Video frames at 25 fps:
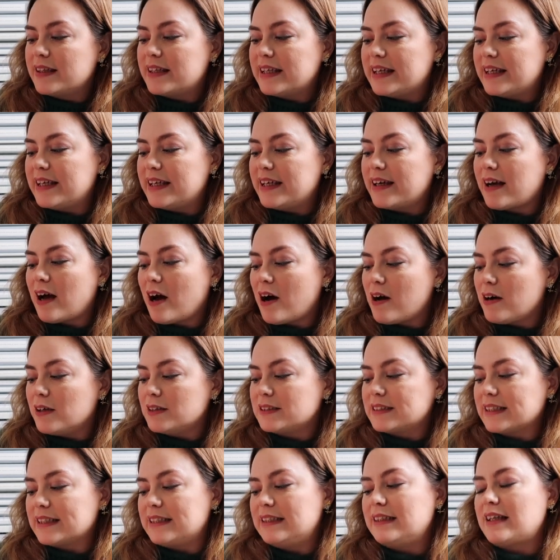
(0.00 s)
The
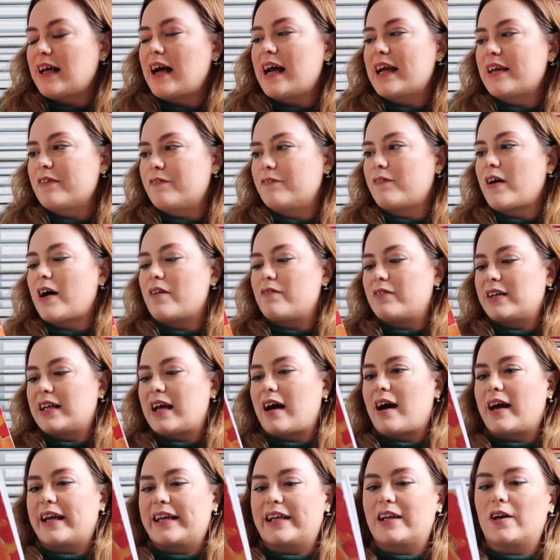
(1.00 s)
Art and Life of
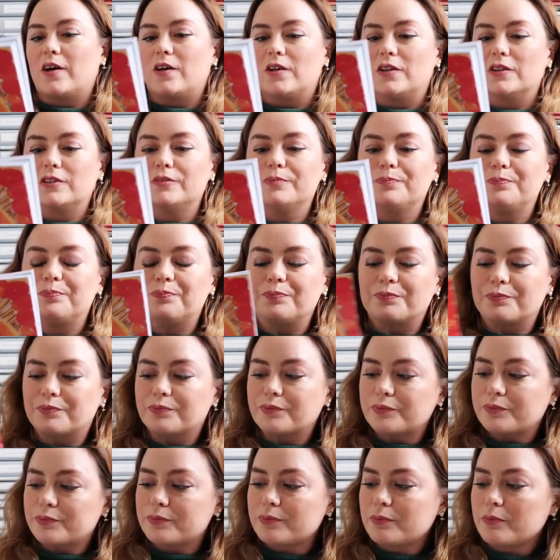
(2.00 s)
an Icon.
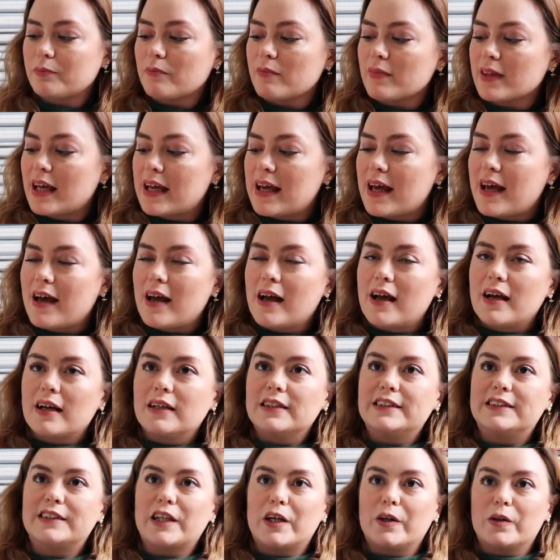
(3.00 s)

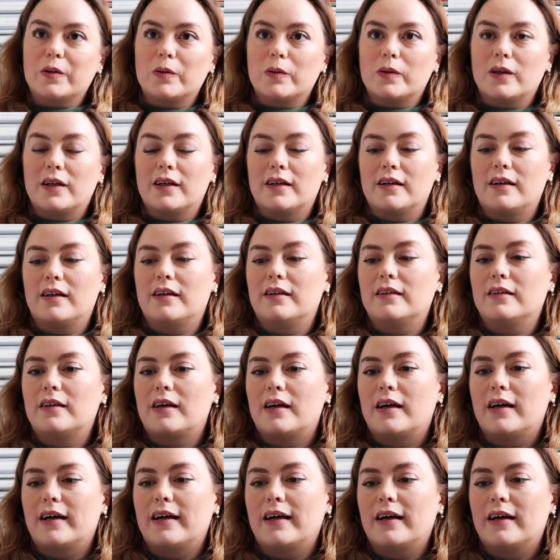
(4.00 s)
So
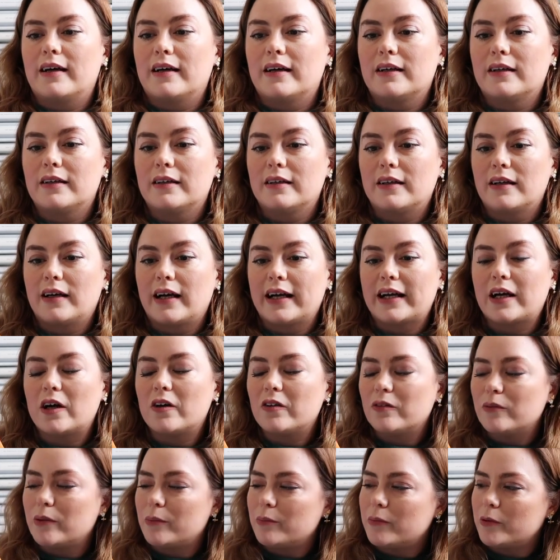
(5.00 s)
I
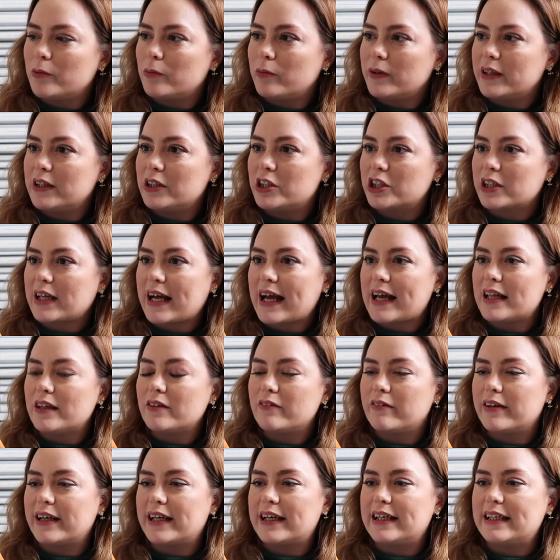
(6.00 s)
can't remember which
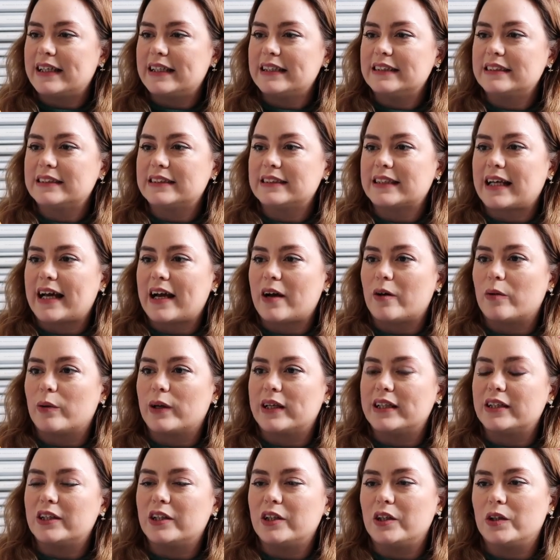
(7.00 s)
gallery it is now
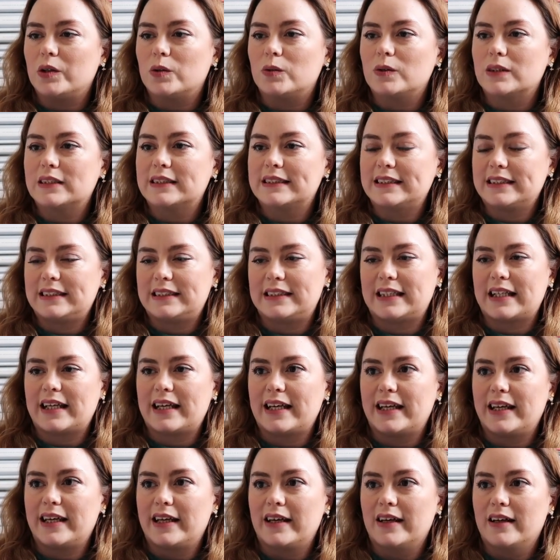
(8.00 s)
in New York
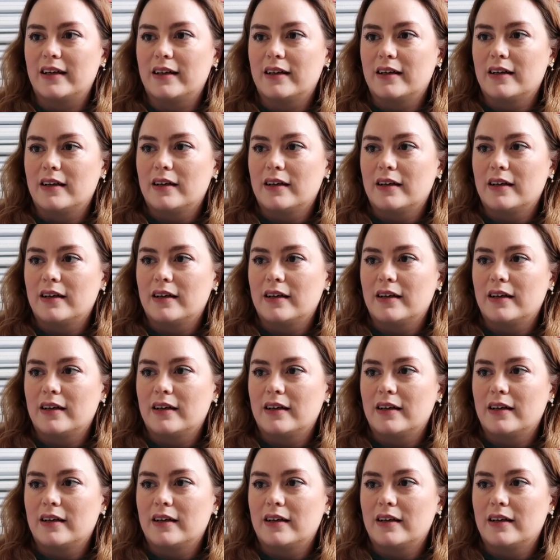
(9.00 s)
City.